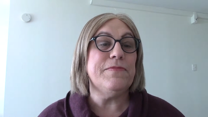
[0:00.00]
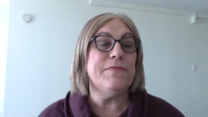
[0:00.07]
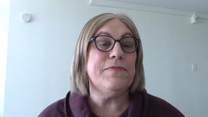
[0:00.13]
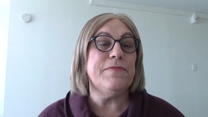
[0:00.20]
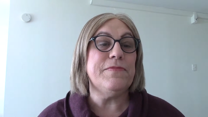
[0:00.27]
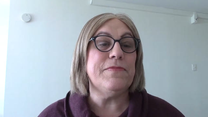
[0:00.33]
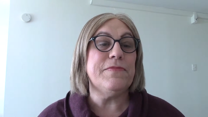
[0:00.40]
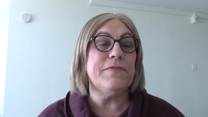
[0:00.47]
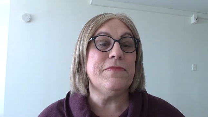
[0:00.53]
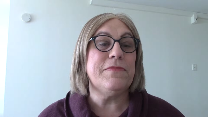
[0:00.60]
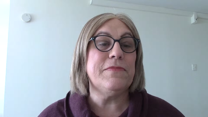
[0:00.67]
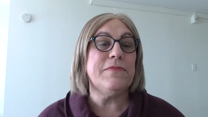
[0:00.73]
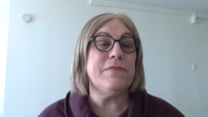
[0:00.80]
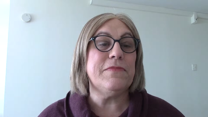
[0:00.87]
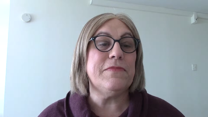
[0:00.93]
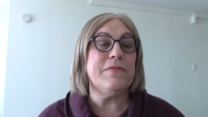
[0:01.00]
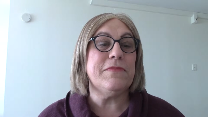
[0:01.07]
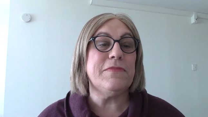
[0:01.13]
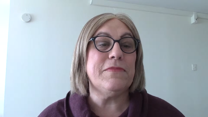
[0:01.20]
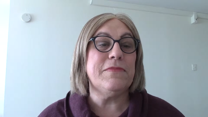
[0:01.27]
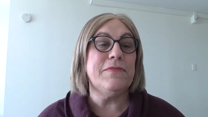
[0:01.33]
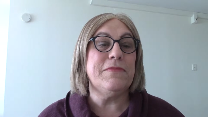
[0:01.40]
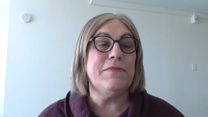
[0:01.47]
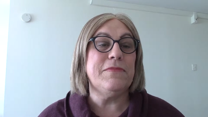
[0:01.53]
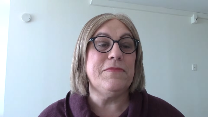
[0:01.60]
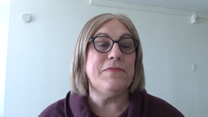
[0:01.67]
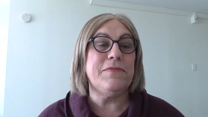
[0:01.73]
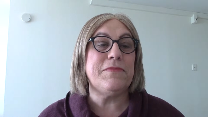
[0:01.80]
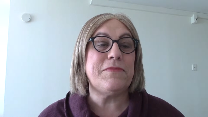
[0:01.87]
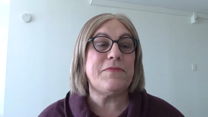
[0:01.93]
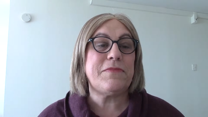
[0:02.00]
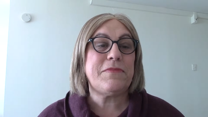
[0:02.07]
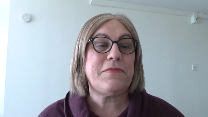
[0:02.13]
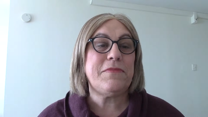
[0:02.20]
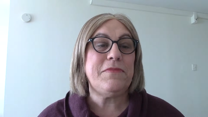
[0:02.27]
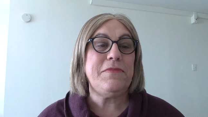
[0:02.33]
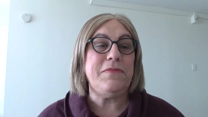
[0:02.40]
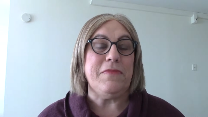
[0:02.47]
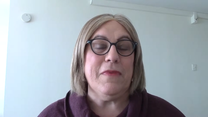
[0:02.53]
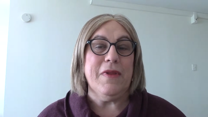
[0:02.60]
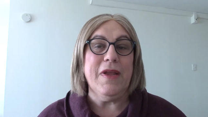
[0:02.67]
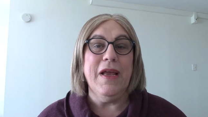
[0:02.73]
(no one is talking)